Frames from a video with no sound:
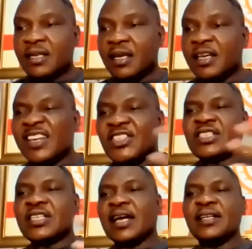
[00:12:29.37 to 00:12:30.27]
the
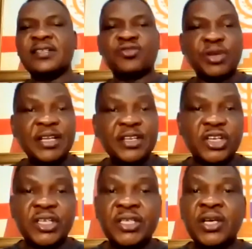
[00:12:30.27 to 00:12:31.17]
Eastern
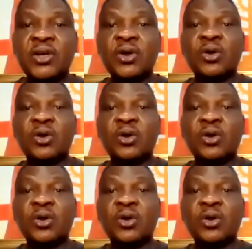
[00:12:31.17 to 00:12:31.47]
religion,